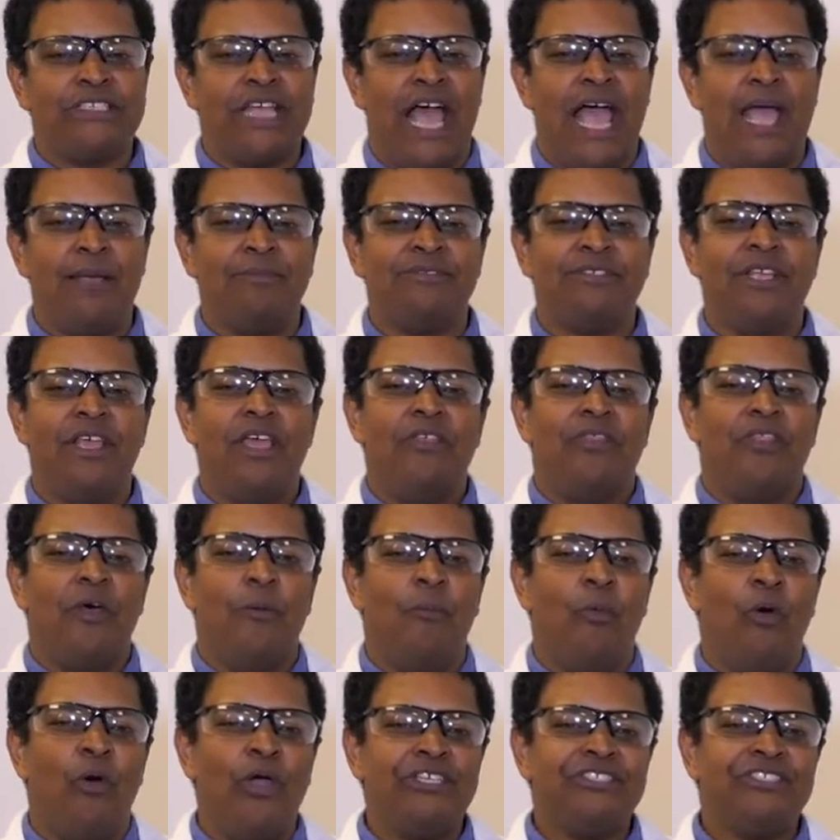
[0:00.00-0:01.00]
times the
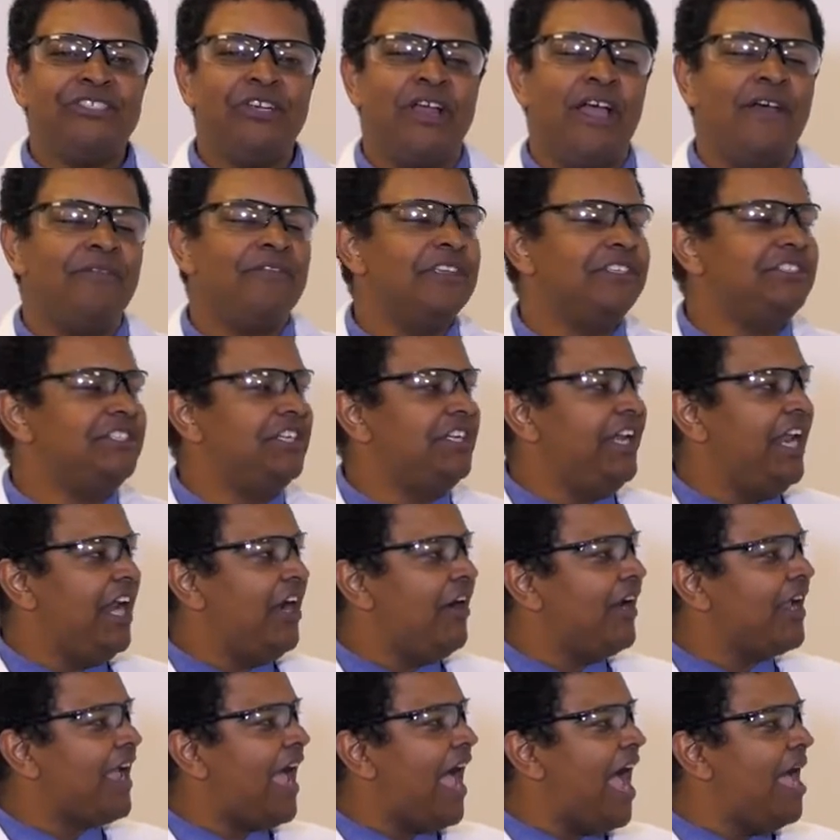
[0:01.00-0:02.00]
moisture of the
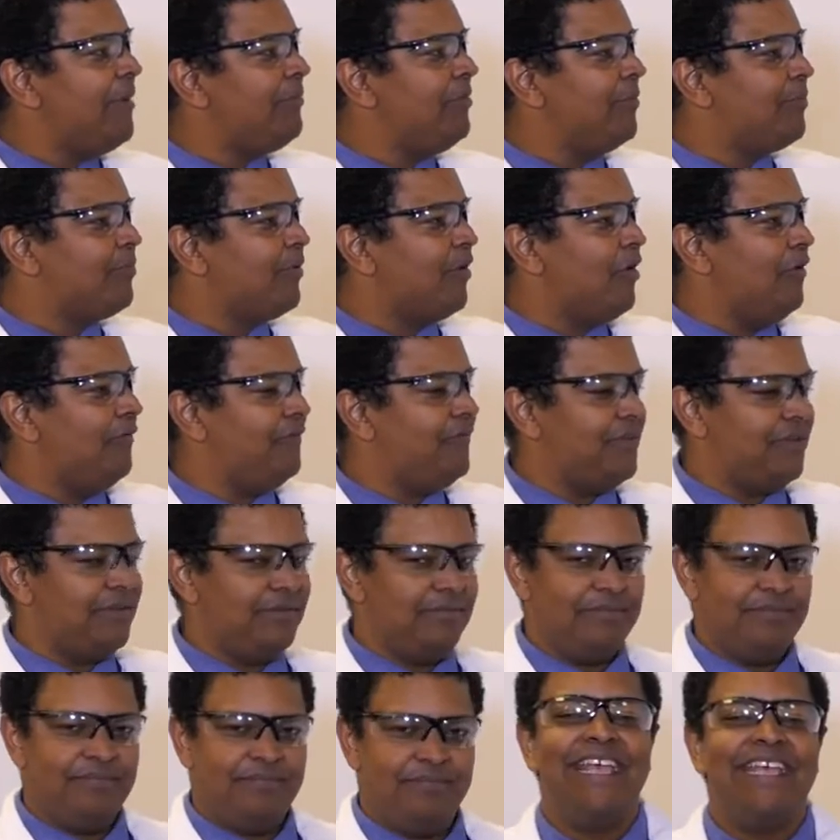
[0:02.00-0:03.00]
generic ibuprofen.
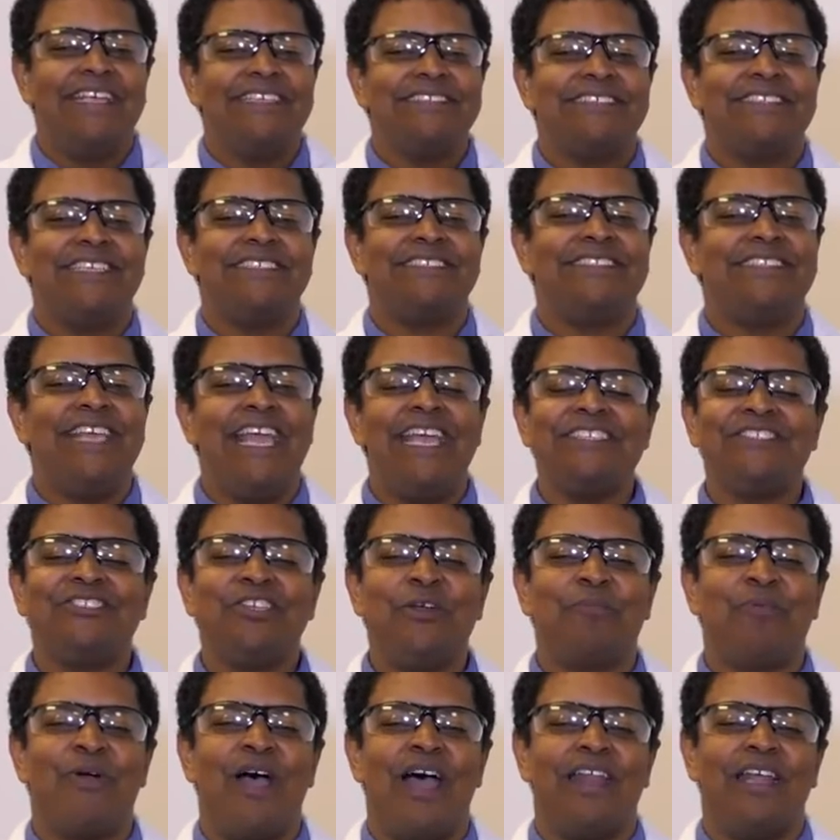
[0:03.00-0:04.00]
Since these
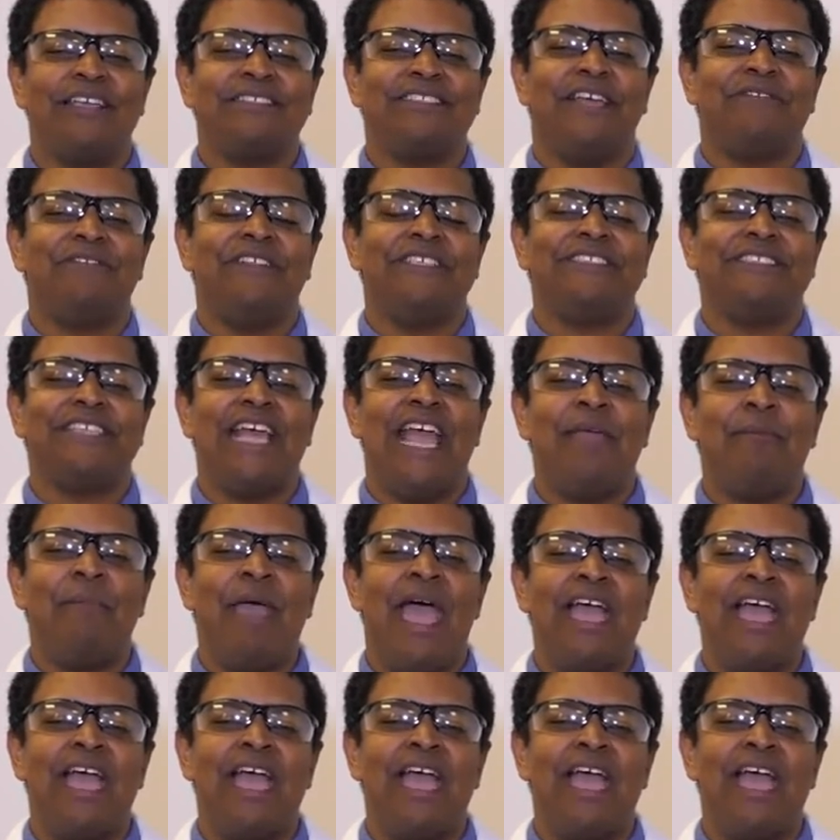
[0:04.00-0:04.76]
two products have the same